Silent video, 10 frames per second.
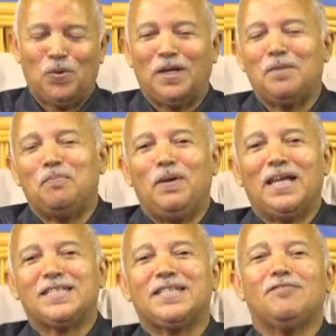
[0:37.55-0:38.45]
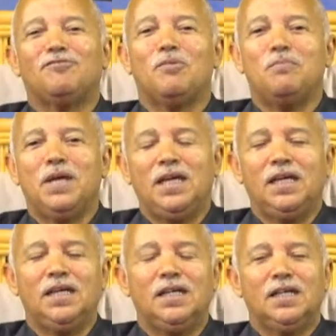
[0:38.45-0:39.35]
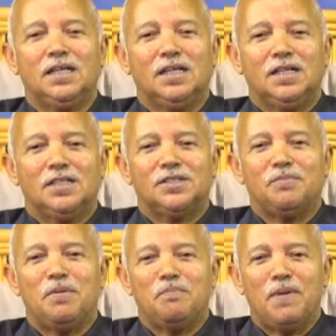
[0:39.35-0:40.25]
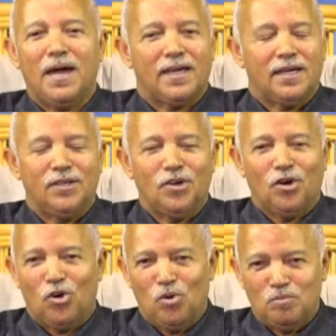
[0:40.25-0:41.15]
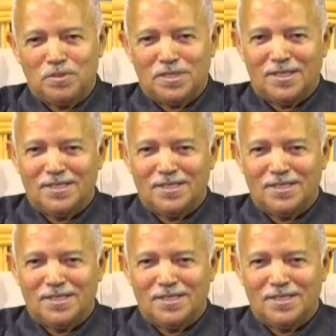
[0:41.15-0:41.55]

What a blessing for me to be back in your homes.